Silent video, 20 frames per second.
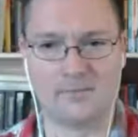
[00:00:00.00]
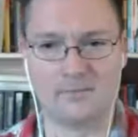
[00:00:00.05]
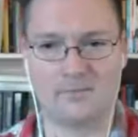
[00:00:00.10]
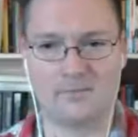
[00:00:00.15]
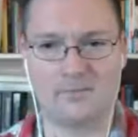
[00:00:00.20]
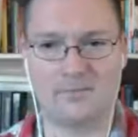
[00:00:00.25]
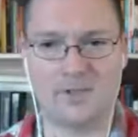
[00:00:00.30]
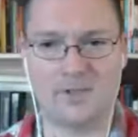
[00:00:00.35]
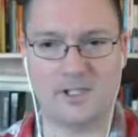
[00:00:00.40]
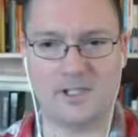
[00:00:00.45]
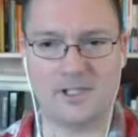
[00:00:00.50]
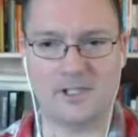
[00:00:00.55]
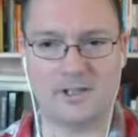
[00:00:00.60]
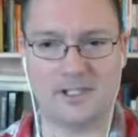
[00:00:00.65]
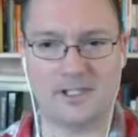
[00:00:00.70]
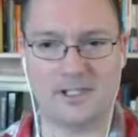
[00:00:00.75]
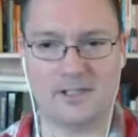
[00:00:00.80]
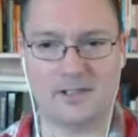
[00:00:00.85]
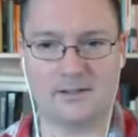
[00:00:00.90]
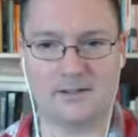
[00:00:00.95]
feeling
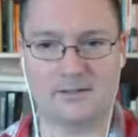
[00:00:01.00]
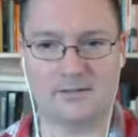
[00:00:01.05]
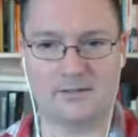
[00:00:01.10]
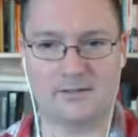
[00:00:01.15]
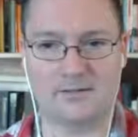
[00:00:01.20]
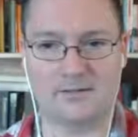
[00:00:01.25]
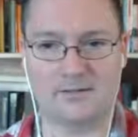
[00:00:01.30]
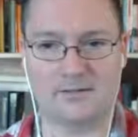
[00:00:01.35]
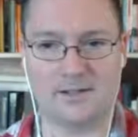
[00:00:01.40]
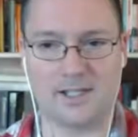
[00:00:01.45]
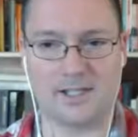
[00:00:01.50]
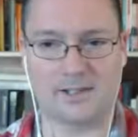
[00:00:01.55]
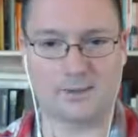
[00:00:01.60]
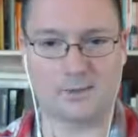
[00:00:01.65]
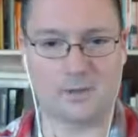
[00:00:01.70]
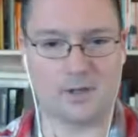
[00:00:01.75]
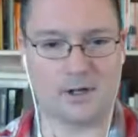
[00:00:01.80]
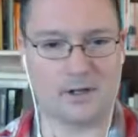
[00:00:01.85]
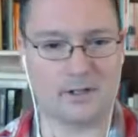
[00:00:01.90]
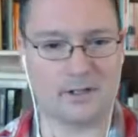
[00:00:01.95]
like that's
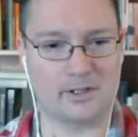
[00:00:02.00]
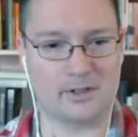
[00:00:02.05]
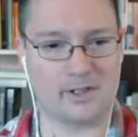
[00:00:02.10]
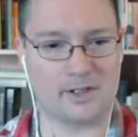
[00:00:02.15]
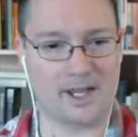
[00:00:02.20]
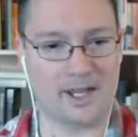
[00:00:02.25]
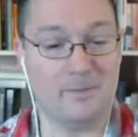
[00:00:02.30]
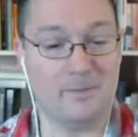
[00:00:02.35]
where all your time